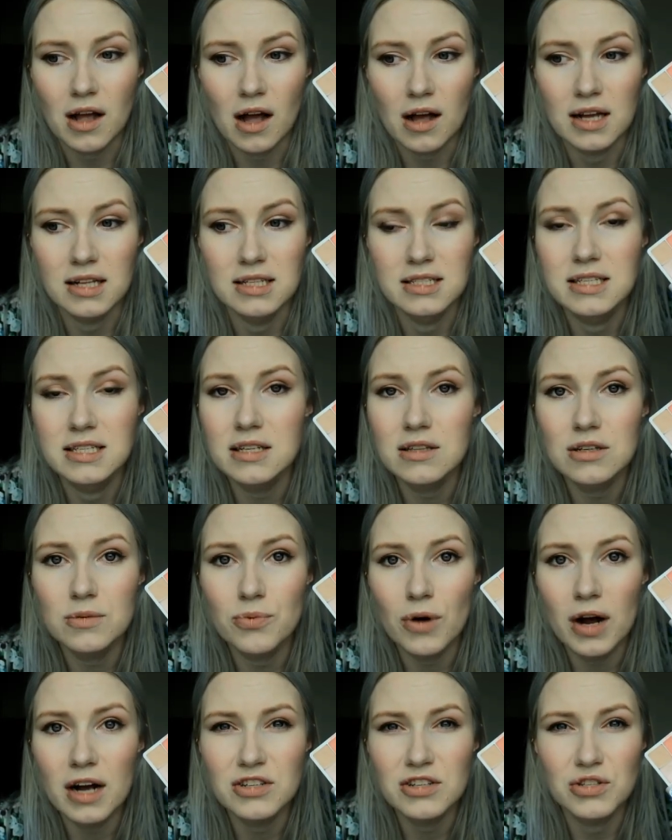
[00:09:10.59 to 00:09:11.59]
concealer
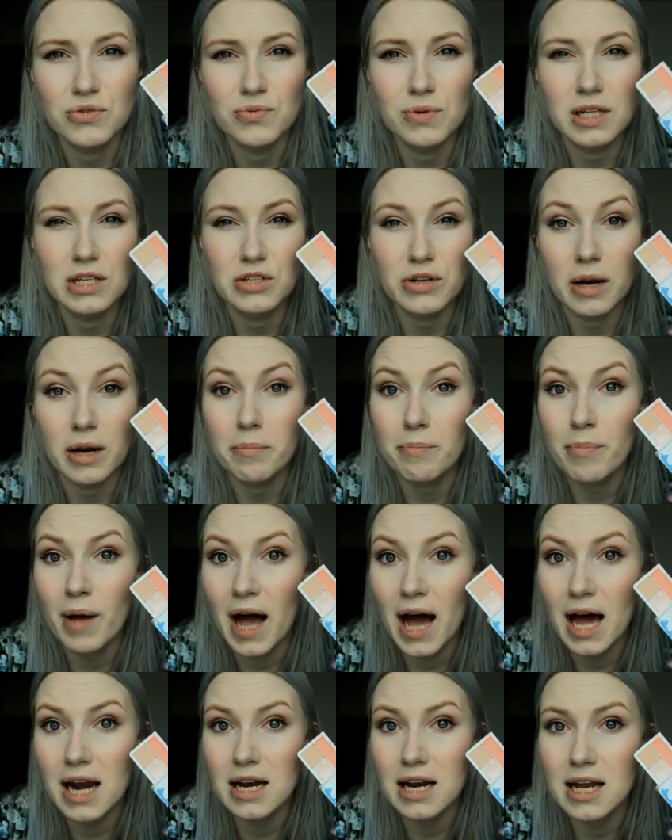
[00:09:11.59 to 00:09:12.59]
brush to really try to
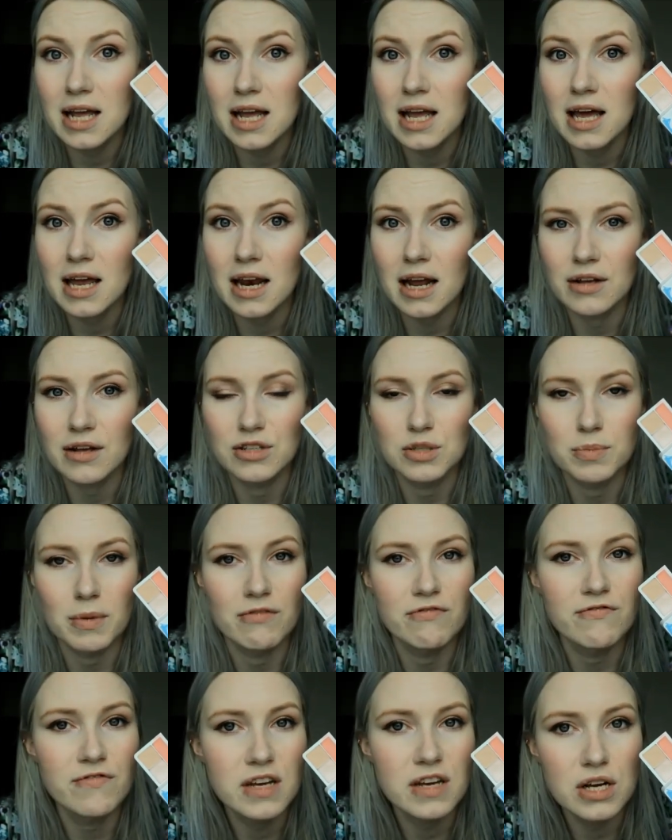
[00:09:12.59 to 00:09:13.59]
pat it in. I used my
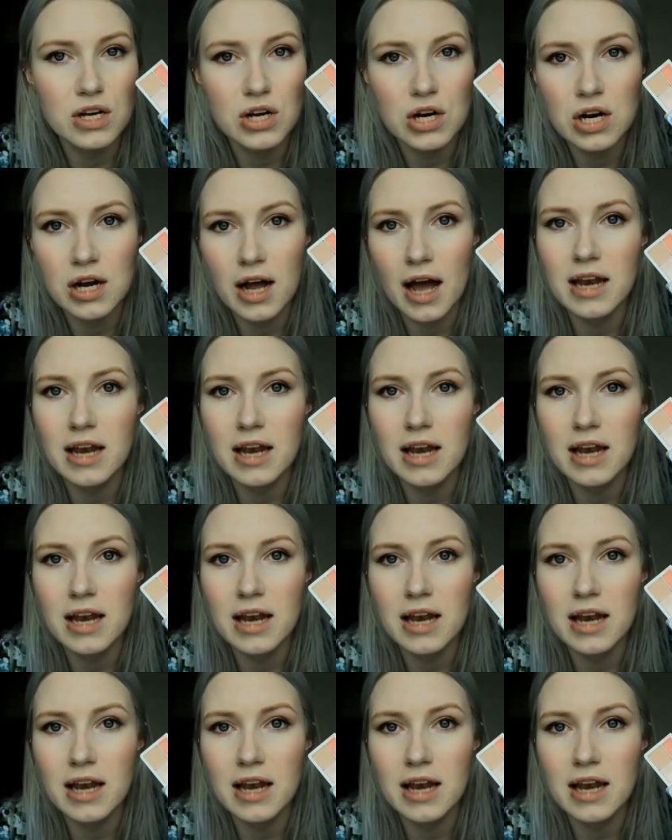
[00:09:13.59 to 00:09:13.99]
finger.